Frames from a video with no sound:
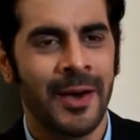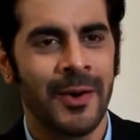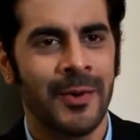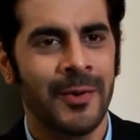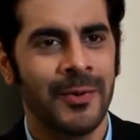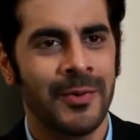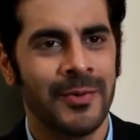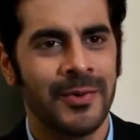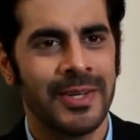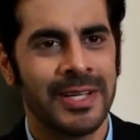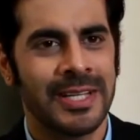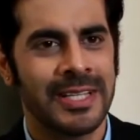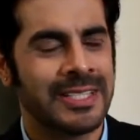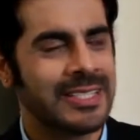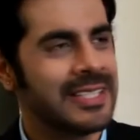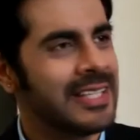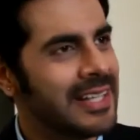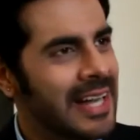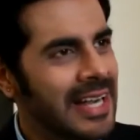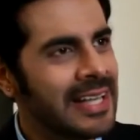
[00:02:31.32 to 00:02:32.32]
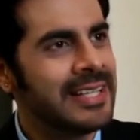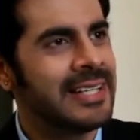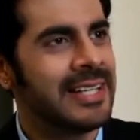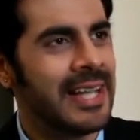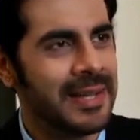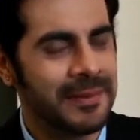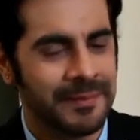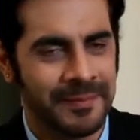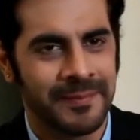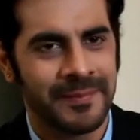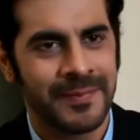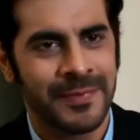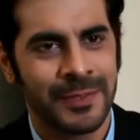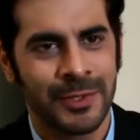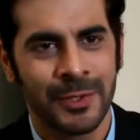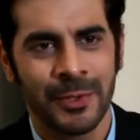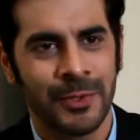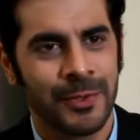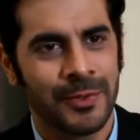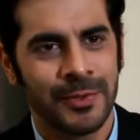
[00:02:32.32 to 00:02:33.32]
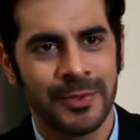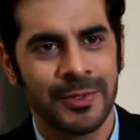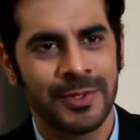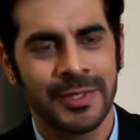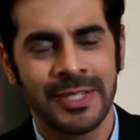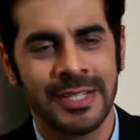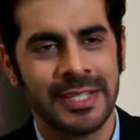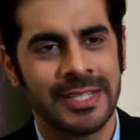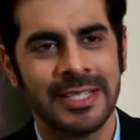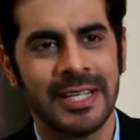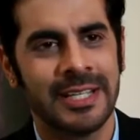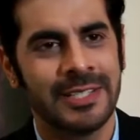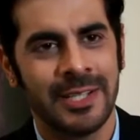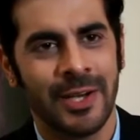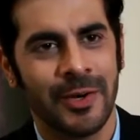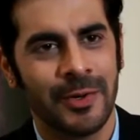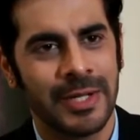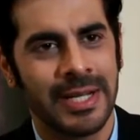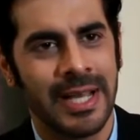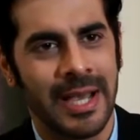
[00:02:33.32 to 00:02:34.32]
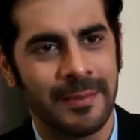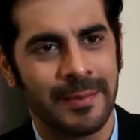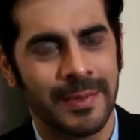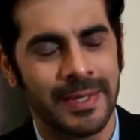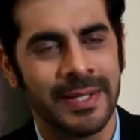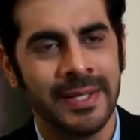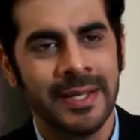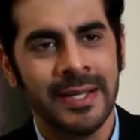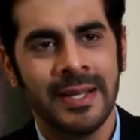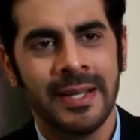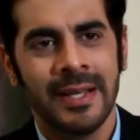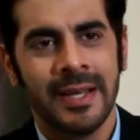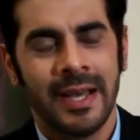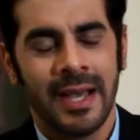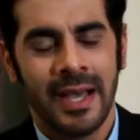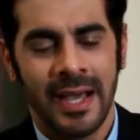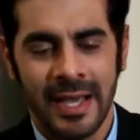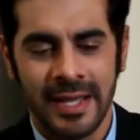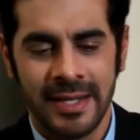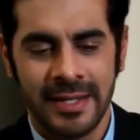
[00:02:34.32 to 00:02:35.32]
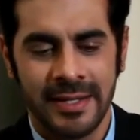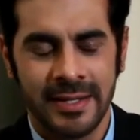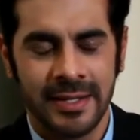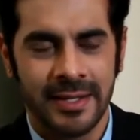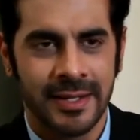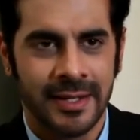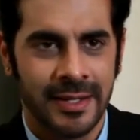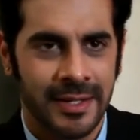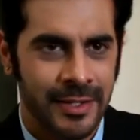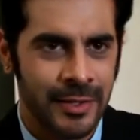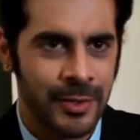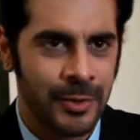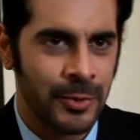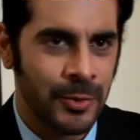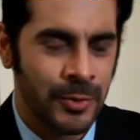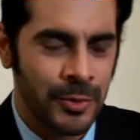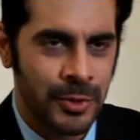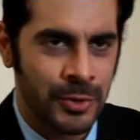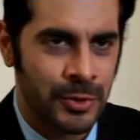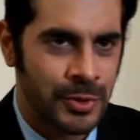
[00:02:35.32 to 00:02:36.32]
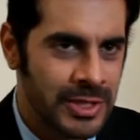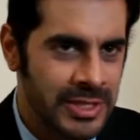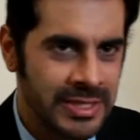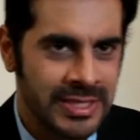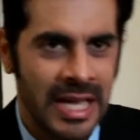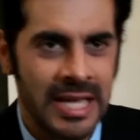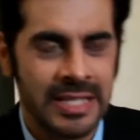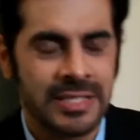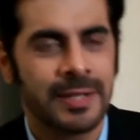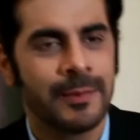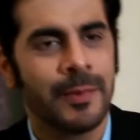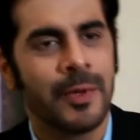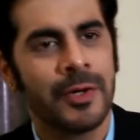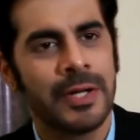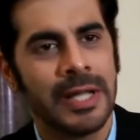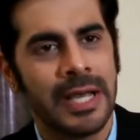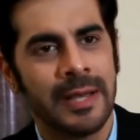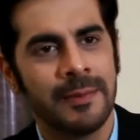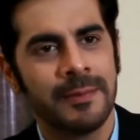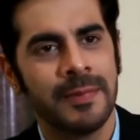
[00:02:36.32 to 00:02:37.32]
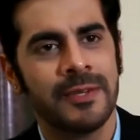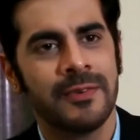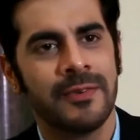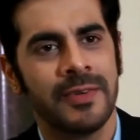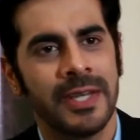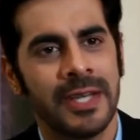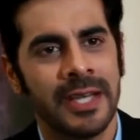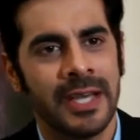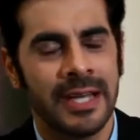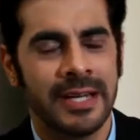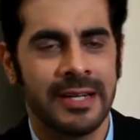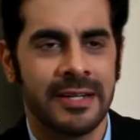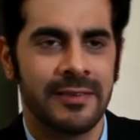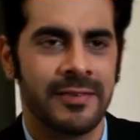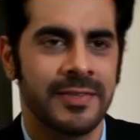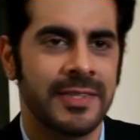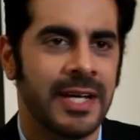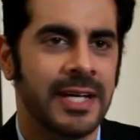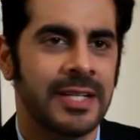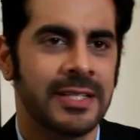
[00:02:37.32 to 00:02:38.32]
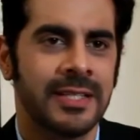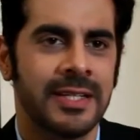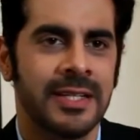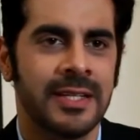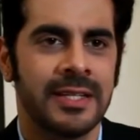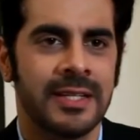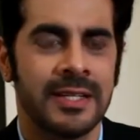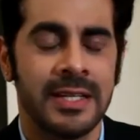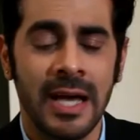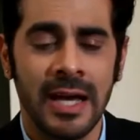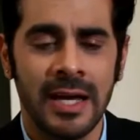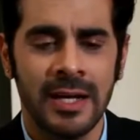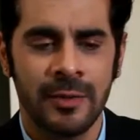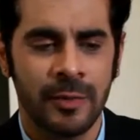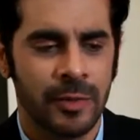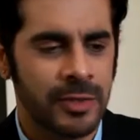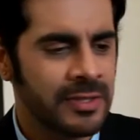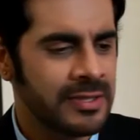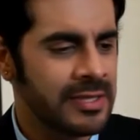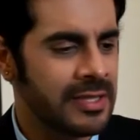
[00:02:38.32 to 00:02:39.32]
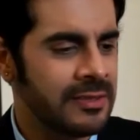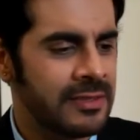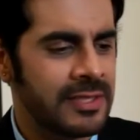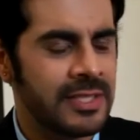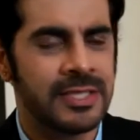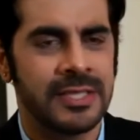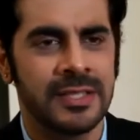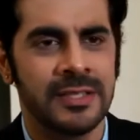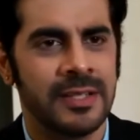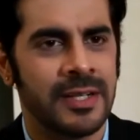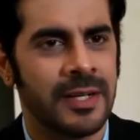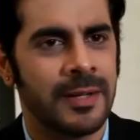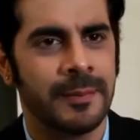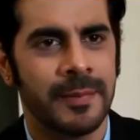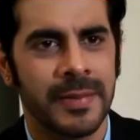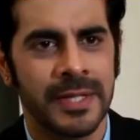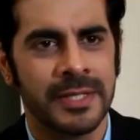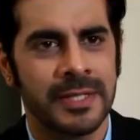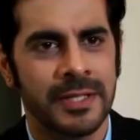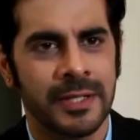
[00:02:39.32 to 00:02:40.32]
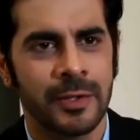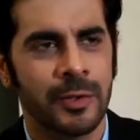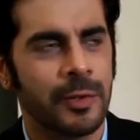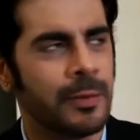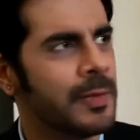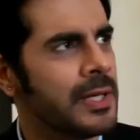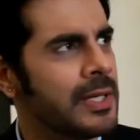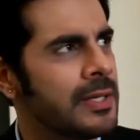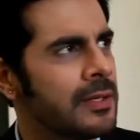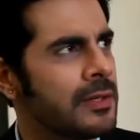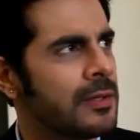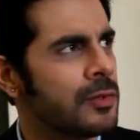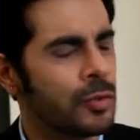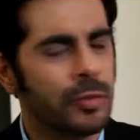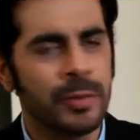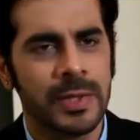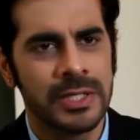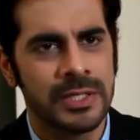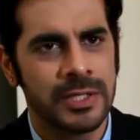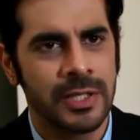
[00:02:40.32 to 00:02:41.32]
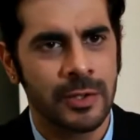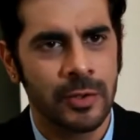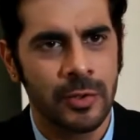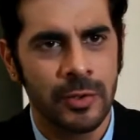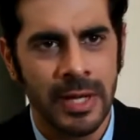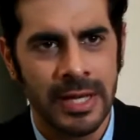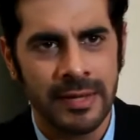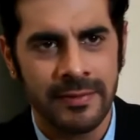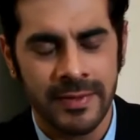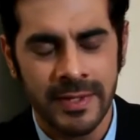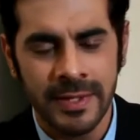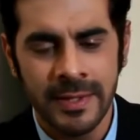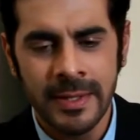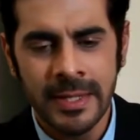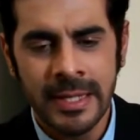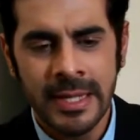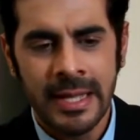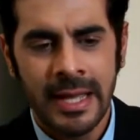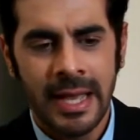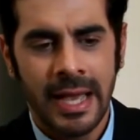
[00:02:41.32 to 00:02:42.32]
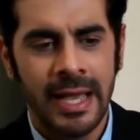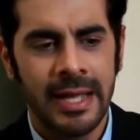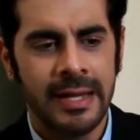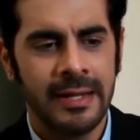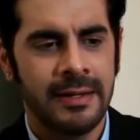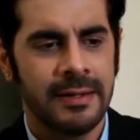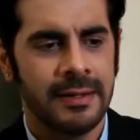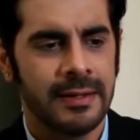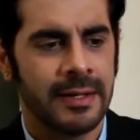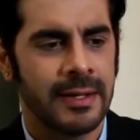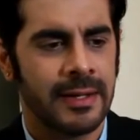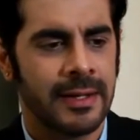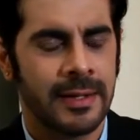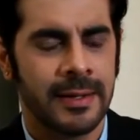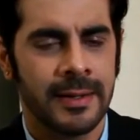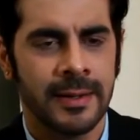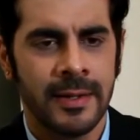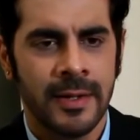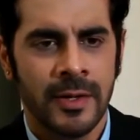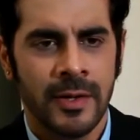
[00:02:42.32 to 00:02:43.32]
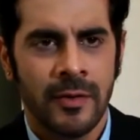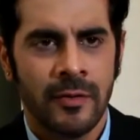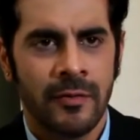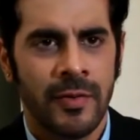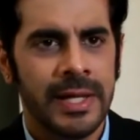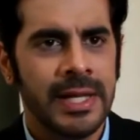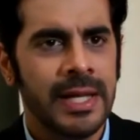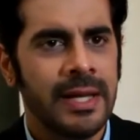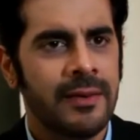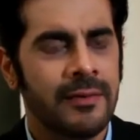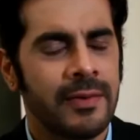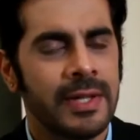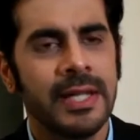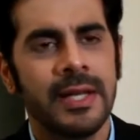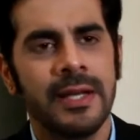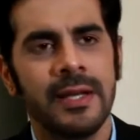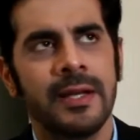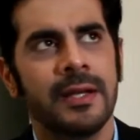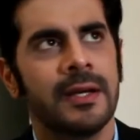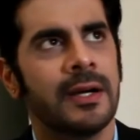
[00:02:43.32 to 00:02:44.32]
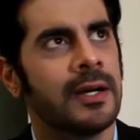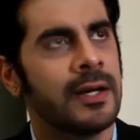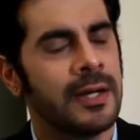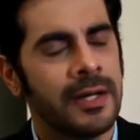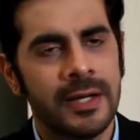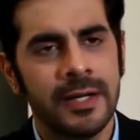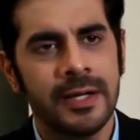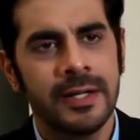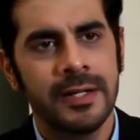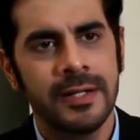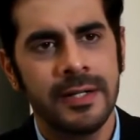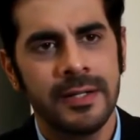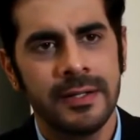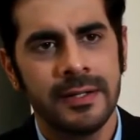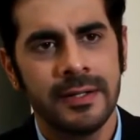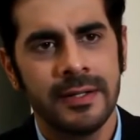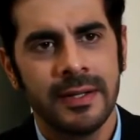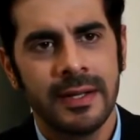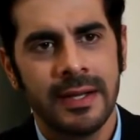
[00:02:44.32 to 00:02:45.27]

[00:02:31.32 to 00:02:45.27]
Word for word: now it's a right time so uh, that's how it happened and uh, you, you just asked about Emiway and Raftaar thing. Yeah, it was a sensation a month ago, month, two months ago, I feel. And uh, when, I, when I heard it,